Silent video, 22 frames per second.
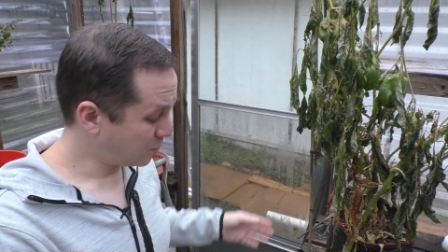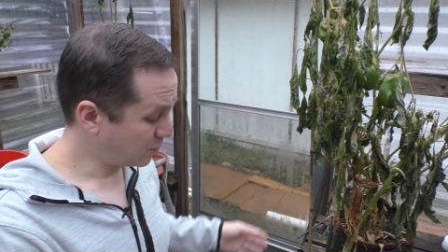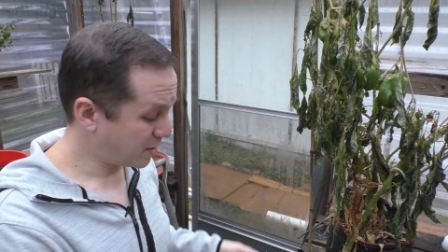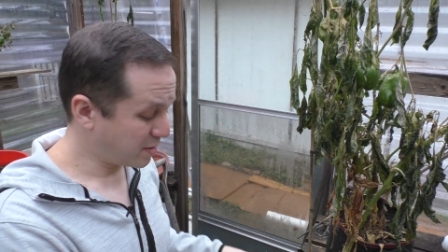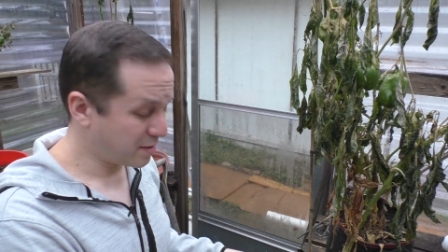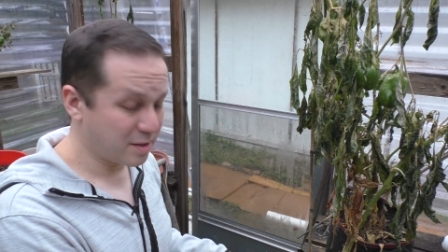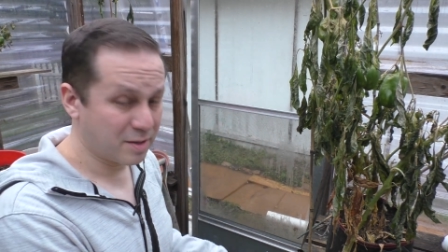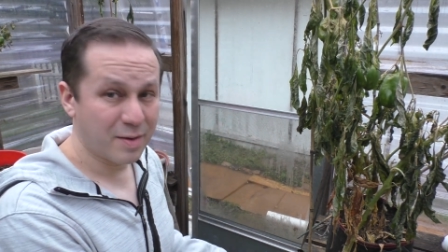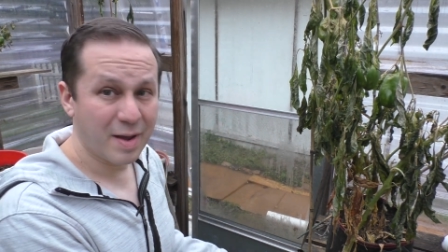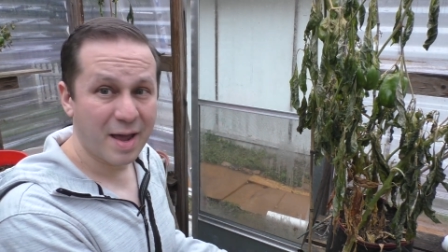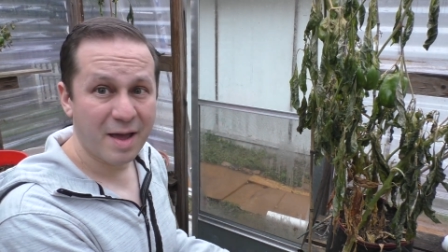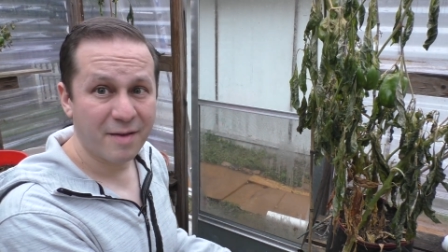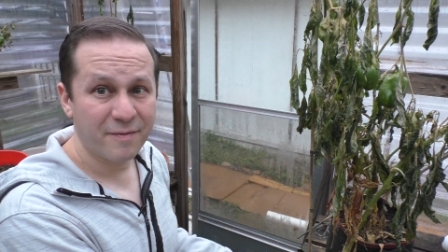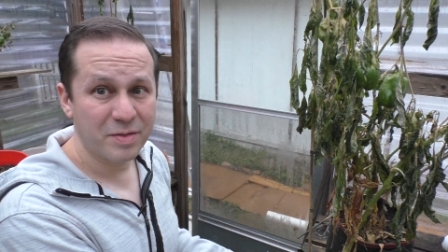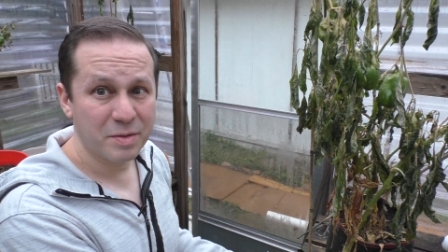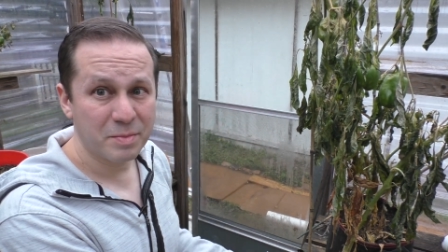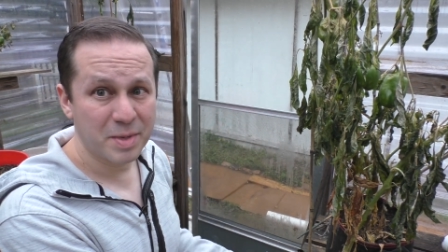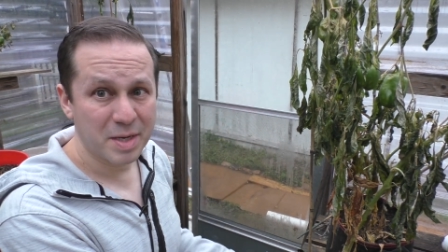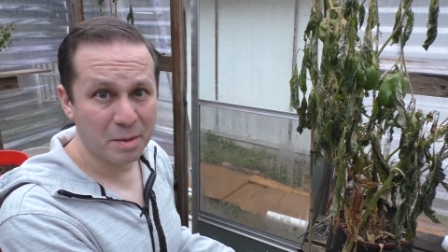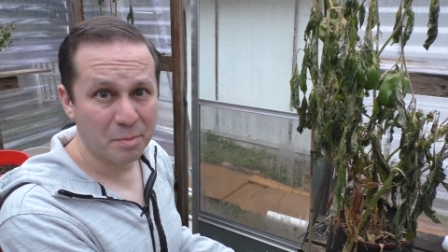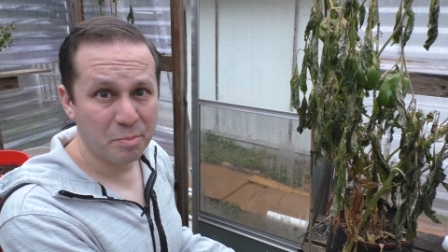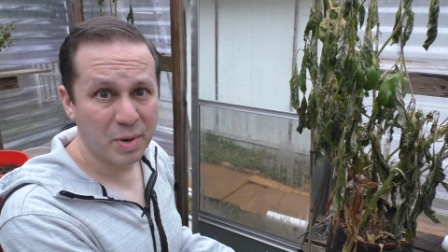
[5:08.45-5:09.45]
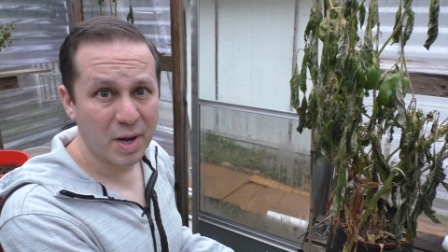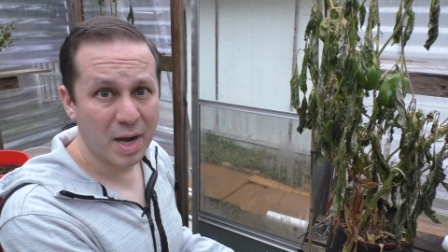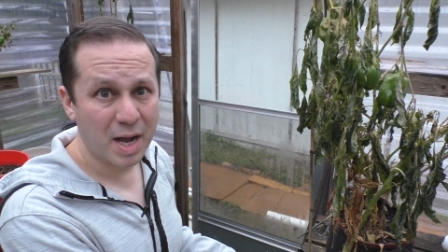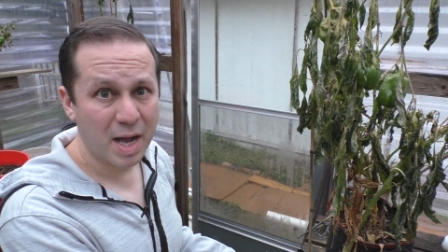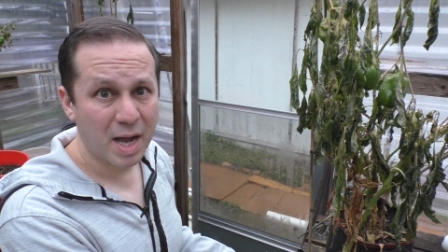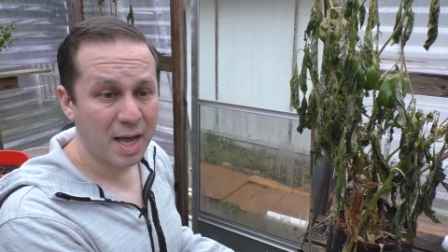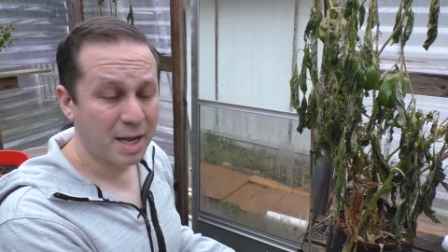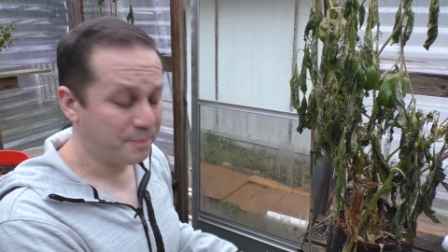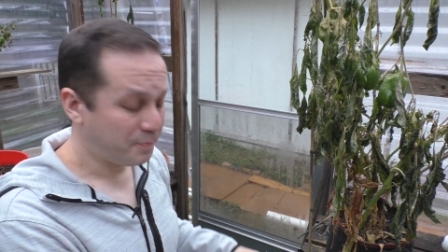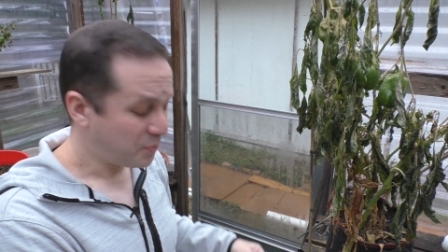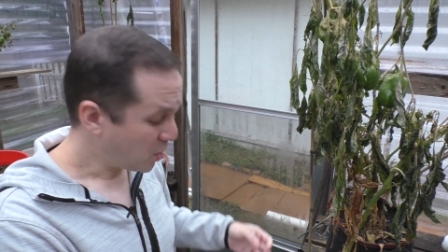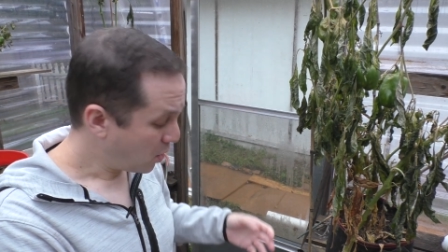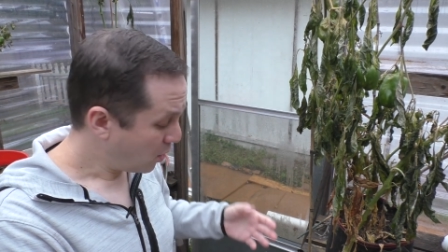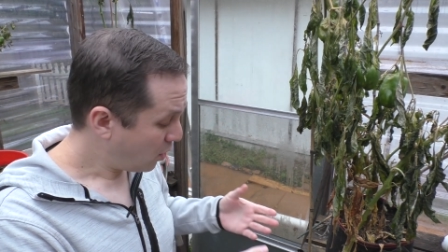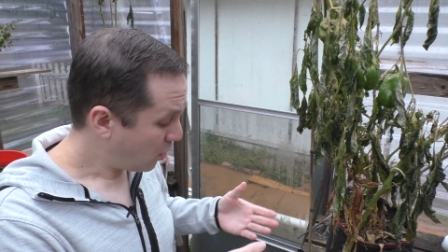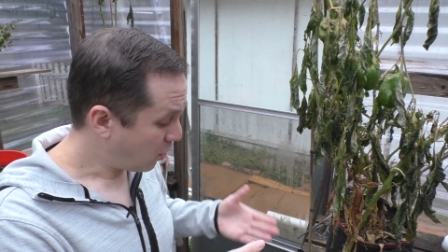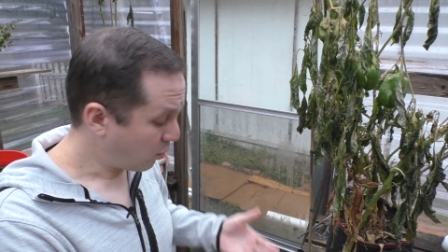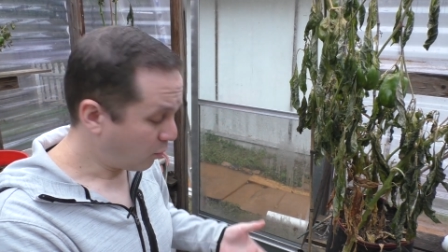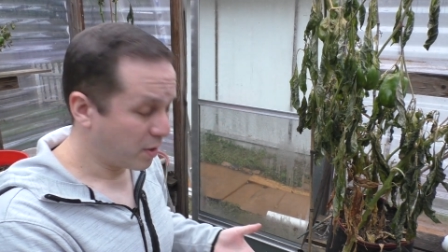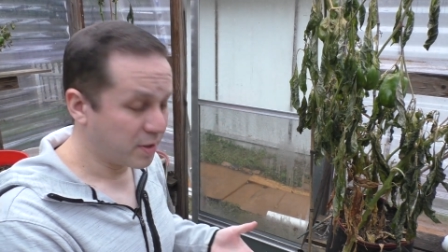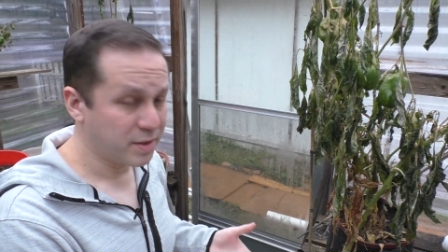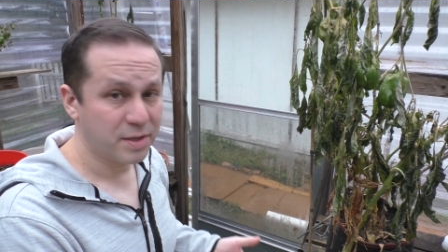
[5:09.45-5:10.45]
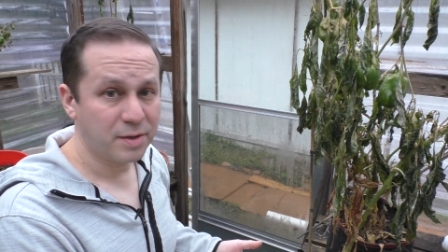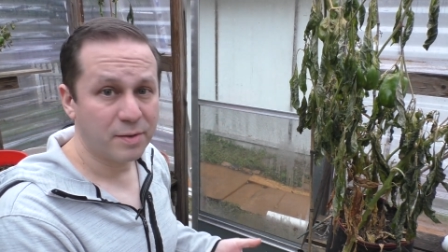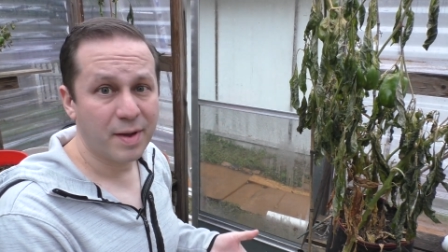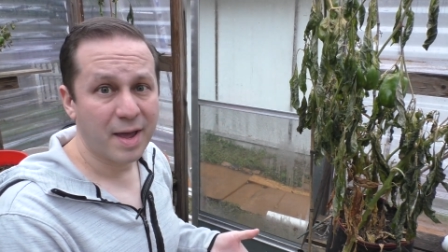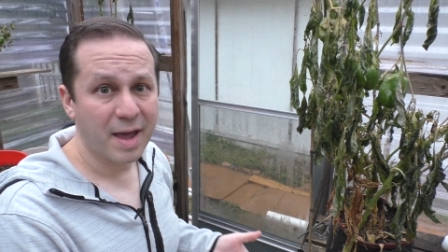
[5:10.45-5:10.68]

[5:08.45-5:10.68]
whether you have them in a pot or whether you